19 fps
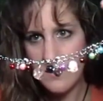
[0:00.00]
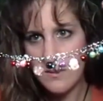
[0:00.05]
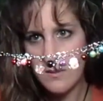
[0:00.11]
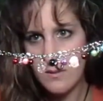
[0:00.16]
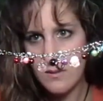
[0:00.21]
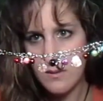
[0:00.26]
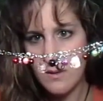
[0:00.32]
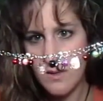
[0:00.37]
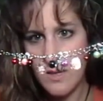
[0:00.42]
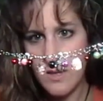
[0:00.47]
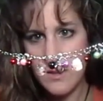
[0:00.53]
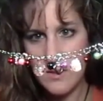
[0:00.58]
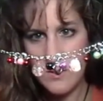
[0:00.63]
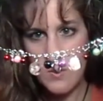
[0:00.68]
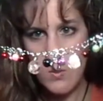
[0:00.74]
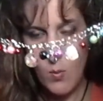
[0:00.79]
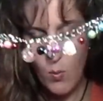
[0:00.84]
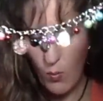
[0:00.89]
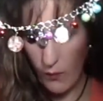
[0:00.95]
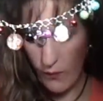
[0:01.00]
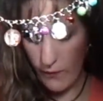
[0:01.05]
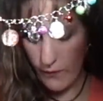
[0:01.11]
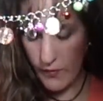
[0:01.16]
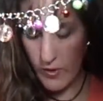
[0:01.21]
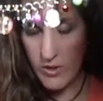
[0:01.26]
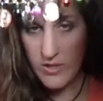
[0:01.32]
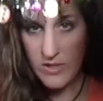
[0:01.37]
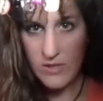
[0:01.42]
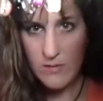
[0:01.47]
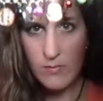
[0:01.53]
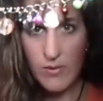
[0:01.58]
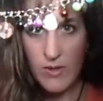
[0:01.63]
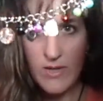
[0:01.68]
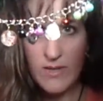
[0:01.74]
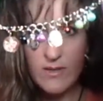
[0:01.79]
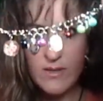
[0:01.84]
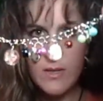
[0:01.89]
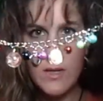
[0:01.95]
So that's first
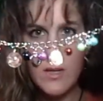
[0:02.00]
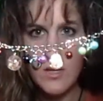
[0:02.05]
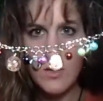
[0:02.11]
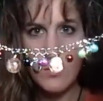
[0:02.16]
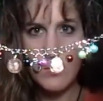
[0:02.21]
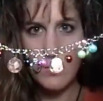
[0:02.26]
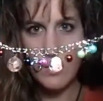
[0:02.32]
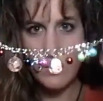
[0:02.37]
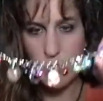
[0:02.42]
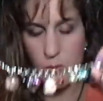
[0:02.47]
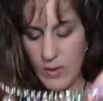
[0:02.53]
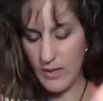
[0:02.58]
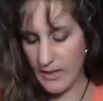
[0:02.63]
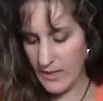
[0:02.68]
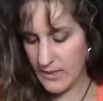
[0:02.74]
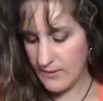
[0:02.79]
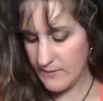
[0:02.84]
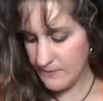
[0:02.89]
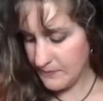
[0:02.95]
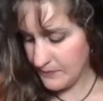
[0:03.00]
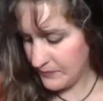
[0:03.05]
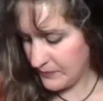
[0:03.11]
bracelet you will win.